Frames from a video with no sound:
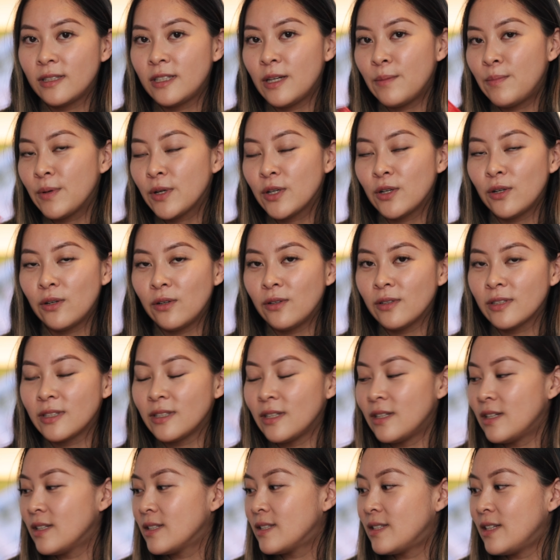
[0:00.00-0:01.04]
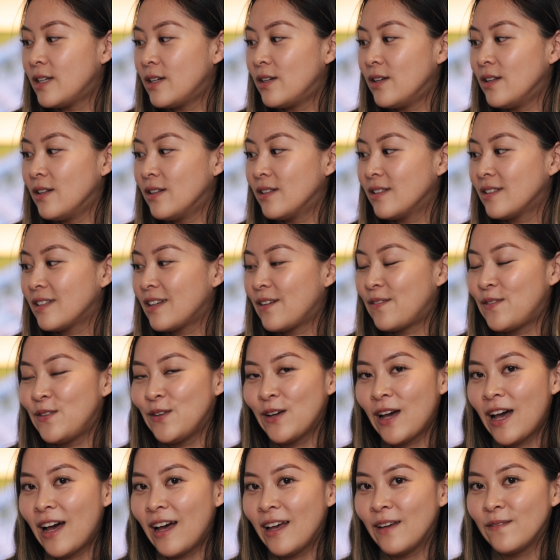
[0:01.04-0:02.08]
Typical Cinestill. If
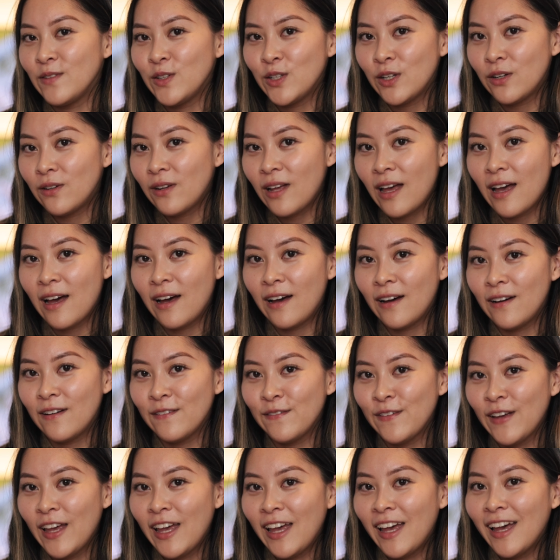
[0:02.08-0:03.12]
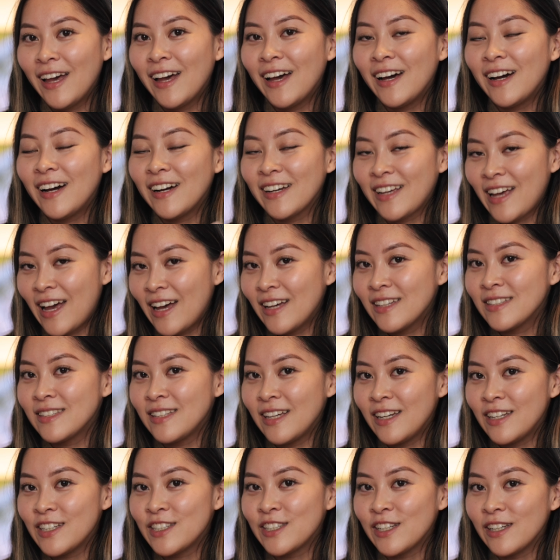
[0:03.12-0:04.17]
you don't have a gas
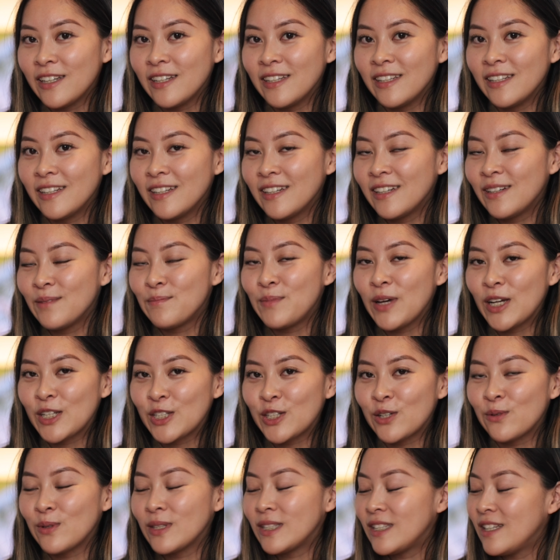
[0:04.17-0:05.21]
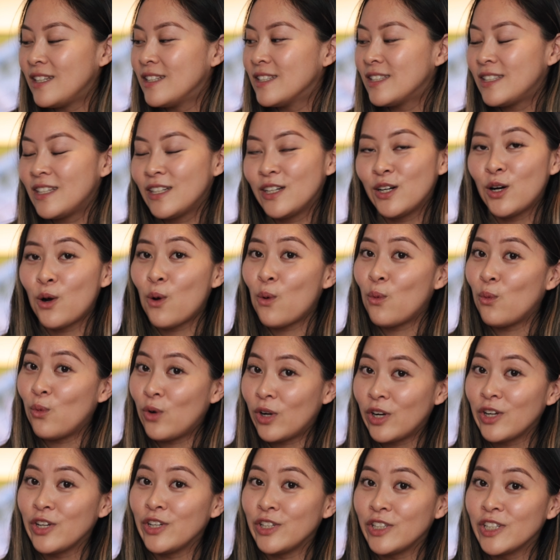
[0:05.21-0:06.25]
station picture with Cinestill,
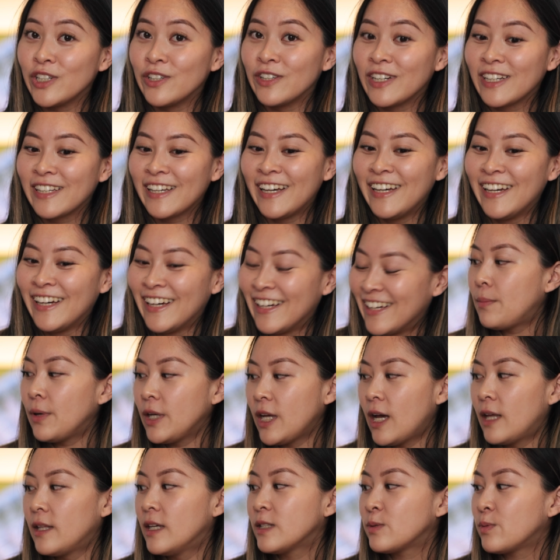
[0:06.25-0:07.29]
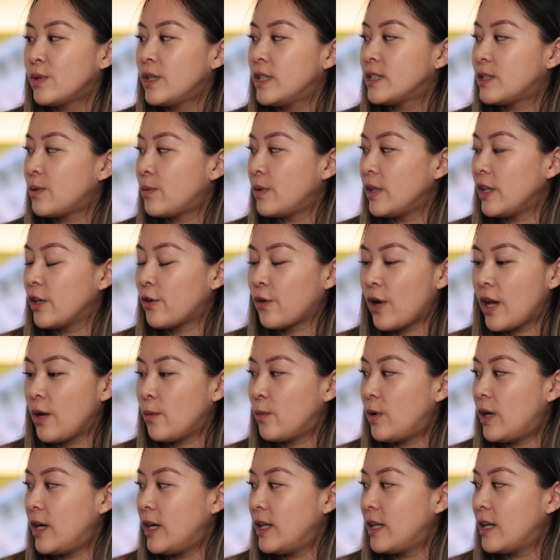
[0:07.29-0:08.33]
what are you doing? But yeah, this one is a really great
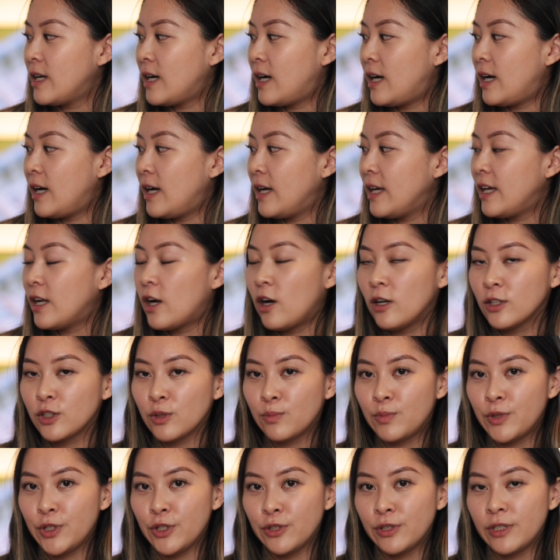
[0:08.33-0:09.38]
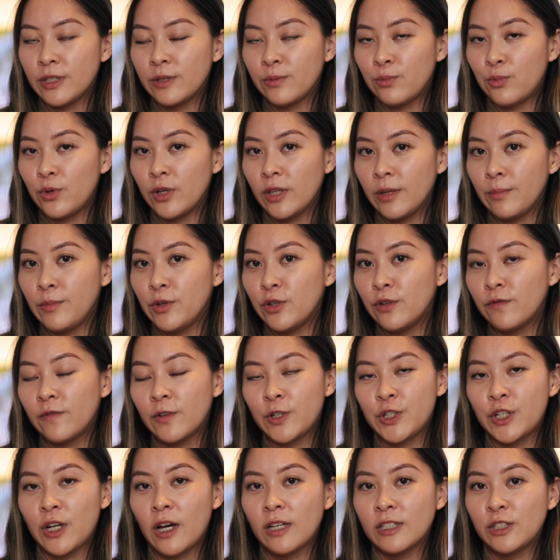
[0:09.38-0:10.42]
one. It also produces really beautiful
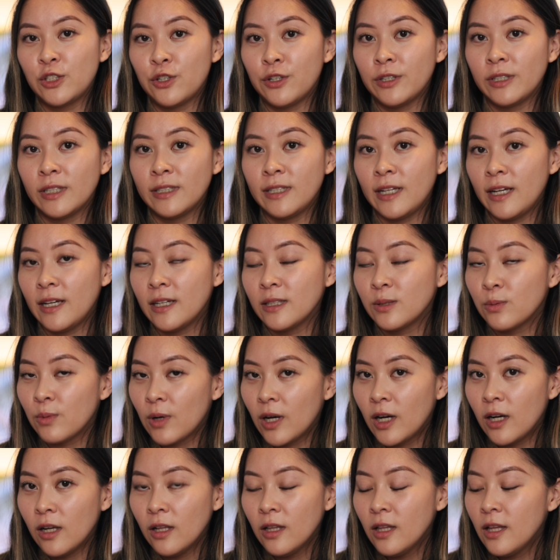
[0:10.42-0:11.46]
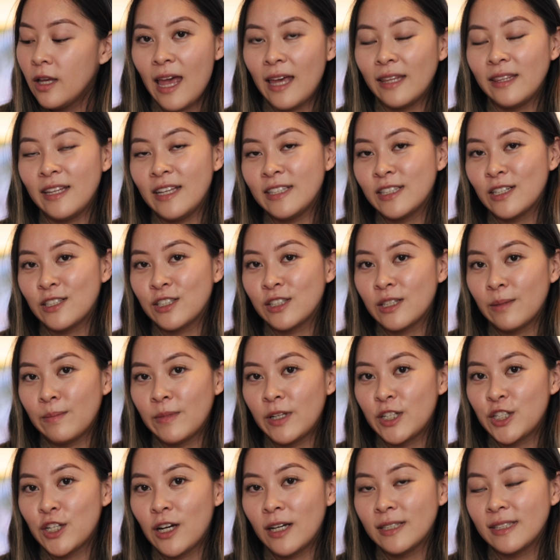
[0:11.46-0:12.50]
shots during the day as well. And these are some of
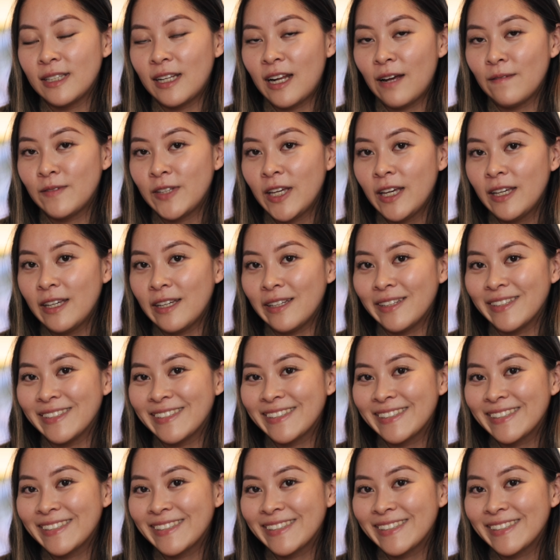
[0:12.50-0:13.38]
the shots that I've taken.